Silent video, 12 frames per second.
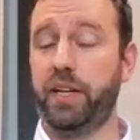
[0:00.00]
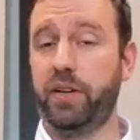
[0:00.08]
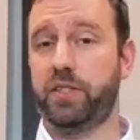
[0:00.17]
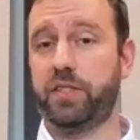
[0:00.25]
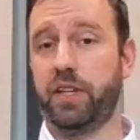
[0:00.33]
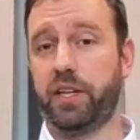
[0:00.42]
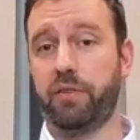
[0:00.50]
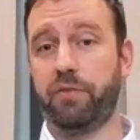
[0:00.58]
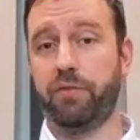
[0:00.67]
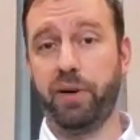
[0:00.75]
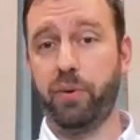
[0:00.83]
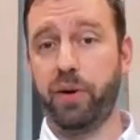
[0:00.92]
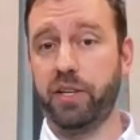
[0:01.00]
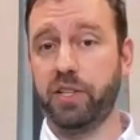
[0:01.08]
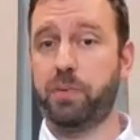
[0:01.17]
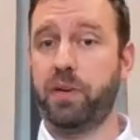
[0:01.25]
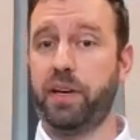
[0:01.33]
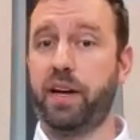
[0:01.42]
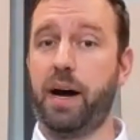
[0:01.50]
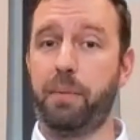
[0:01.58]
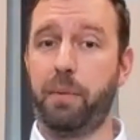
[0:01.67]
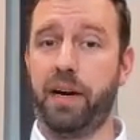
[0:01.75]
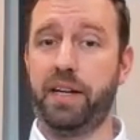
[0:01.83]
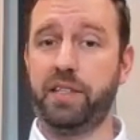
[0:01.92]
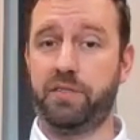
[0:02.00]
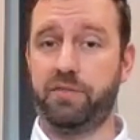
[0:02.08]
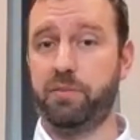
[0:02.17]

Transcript: It's like your free will is pretty compromised